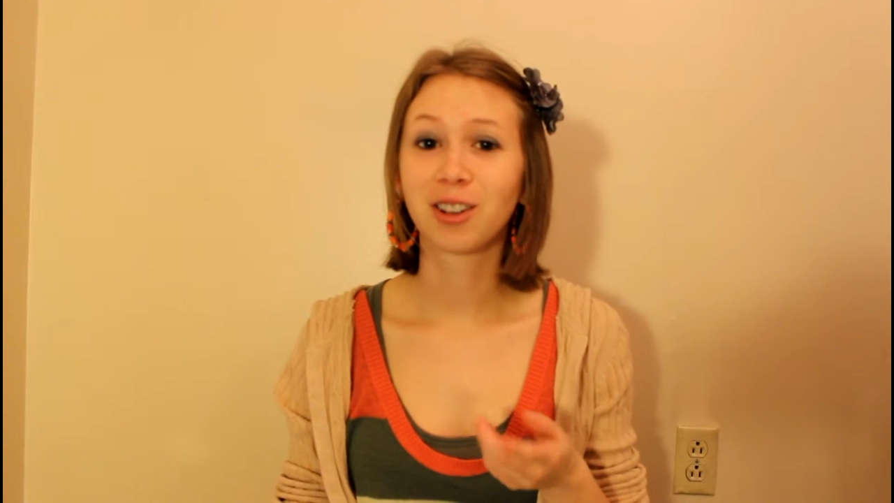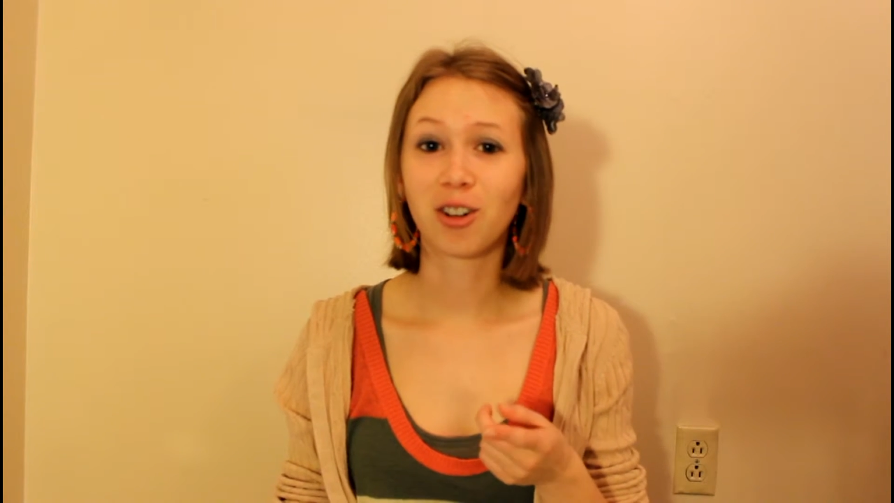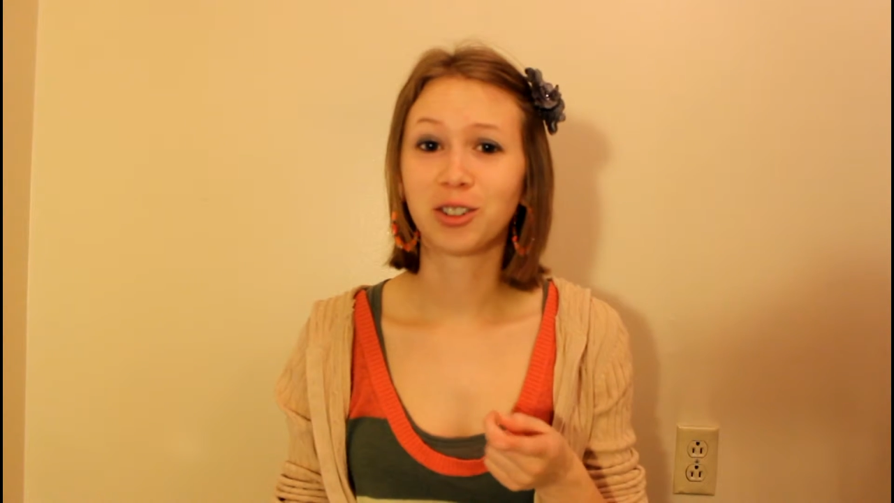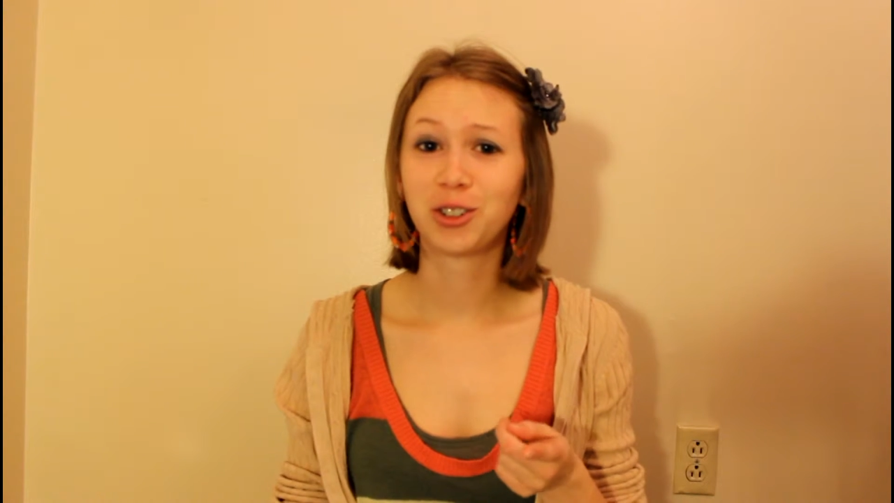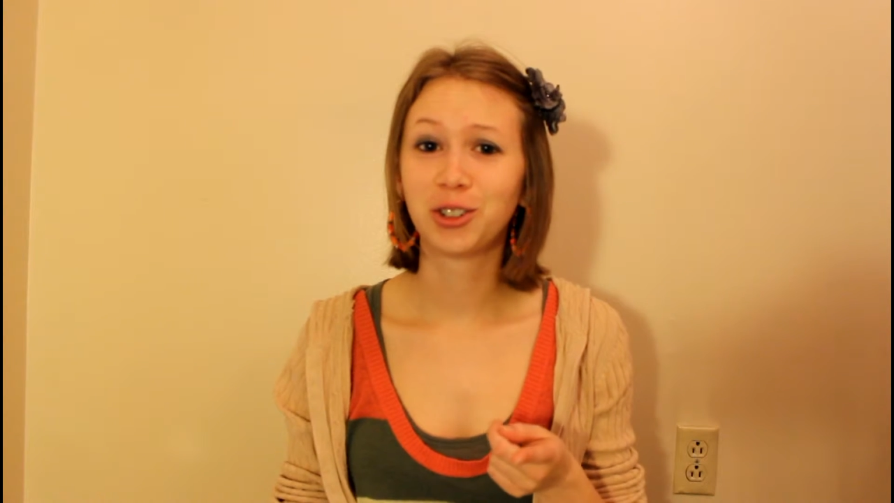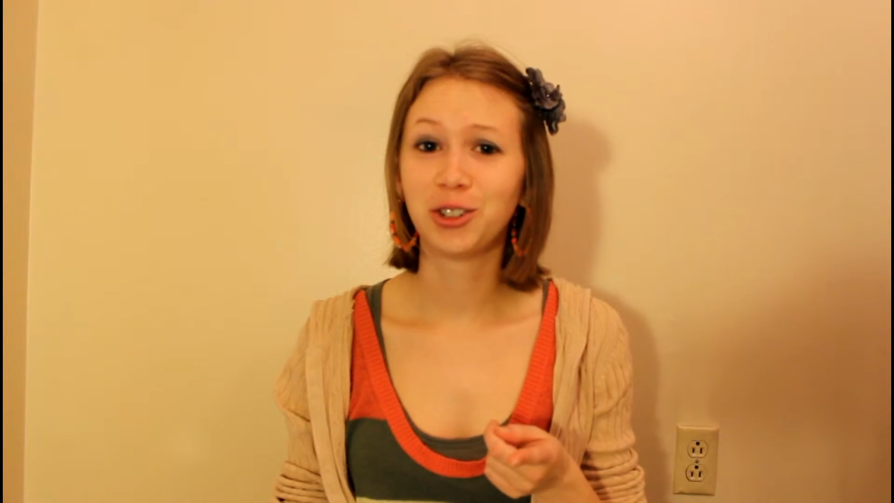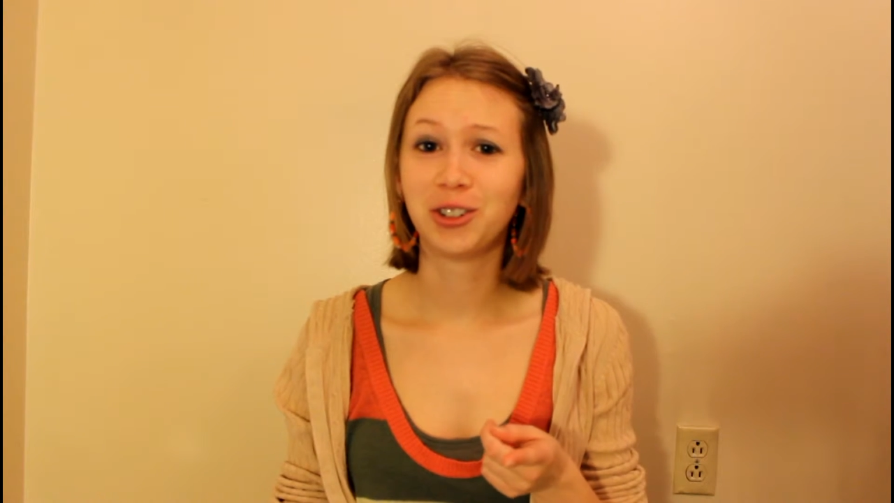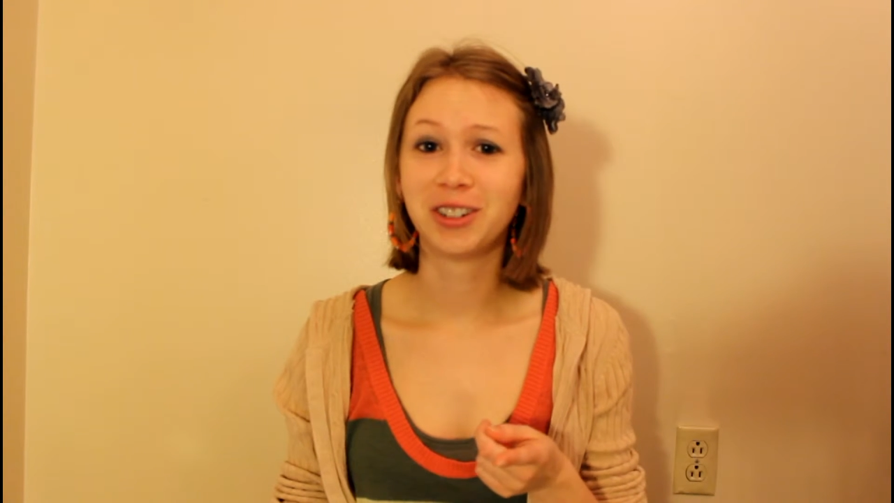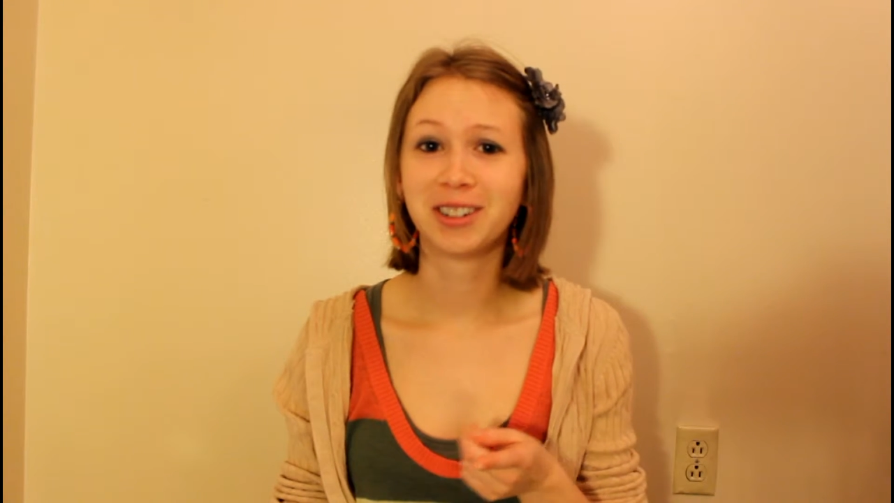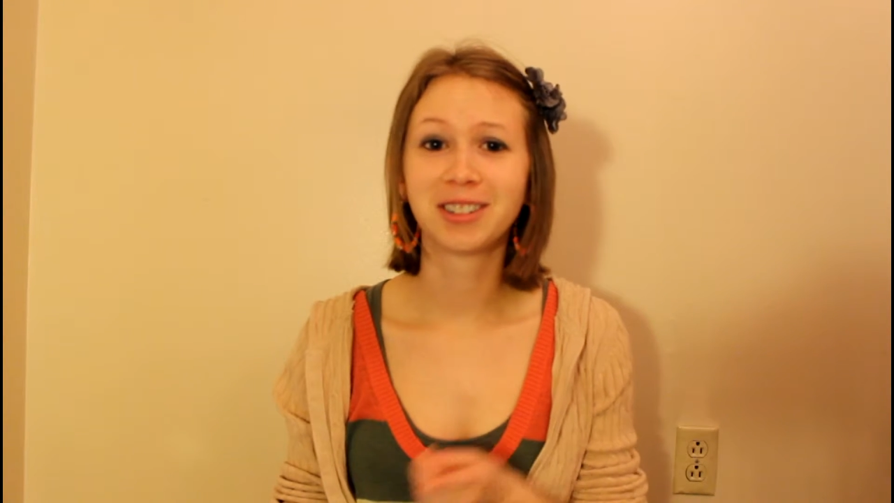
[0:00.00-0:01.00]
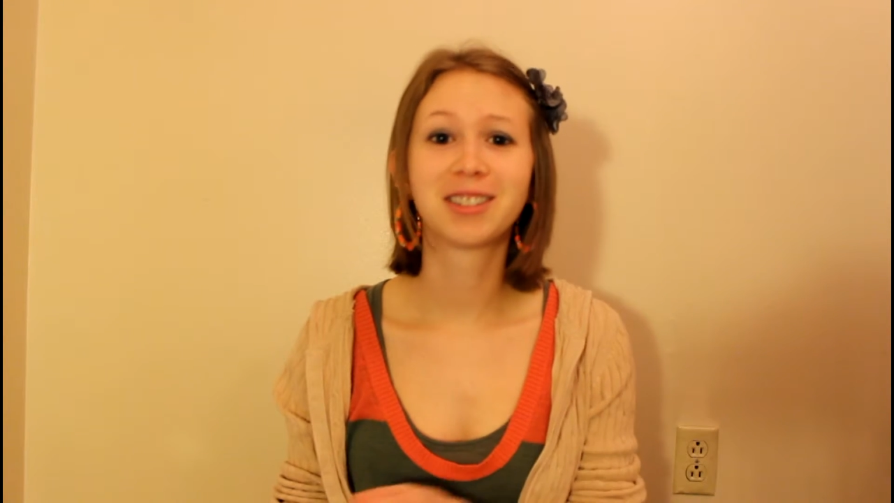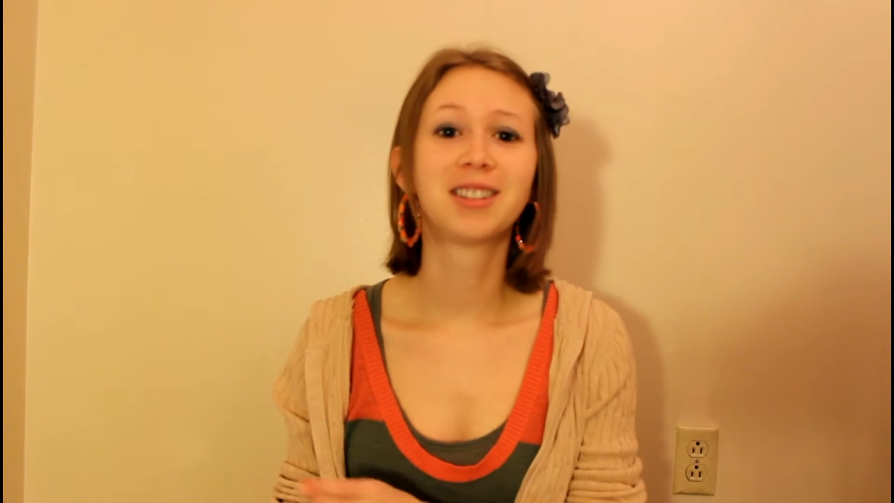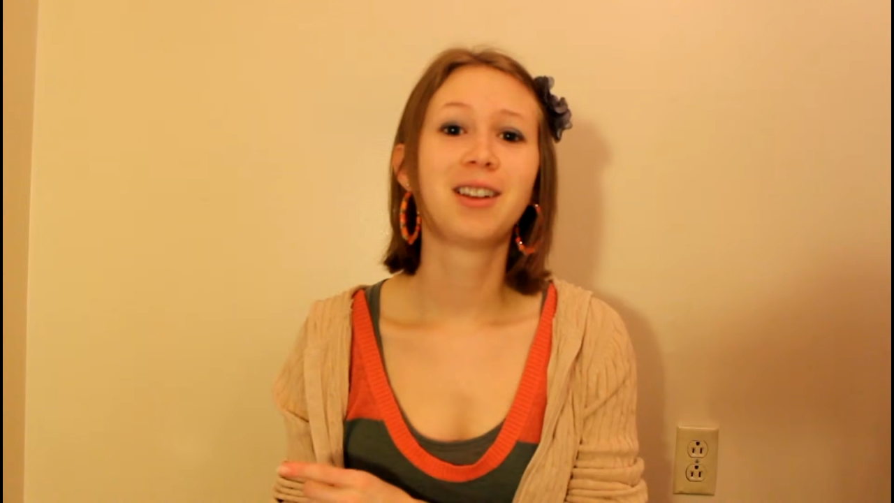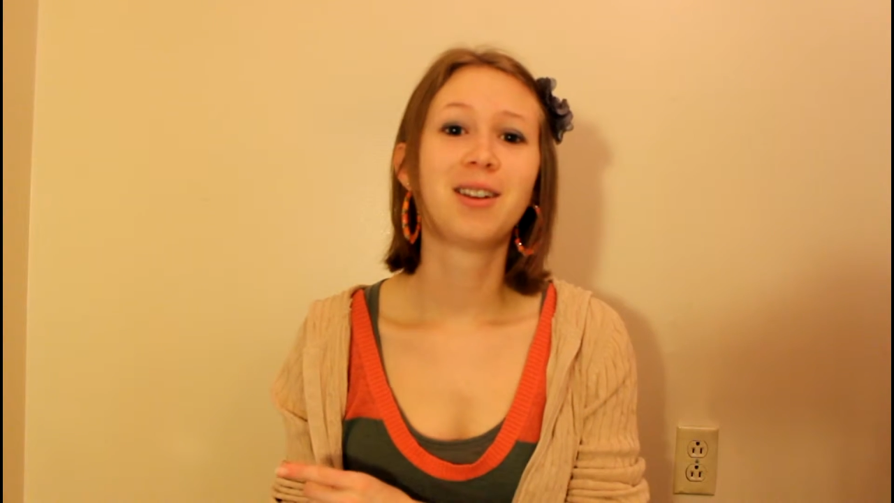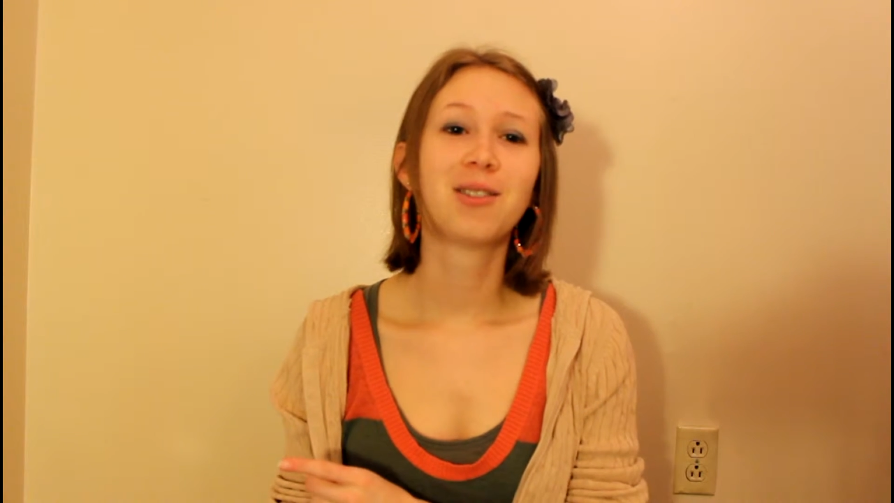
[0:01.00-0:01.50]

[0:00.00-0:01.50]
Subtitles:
college students,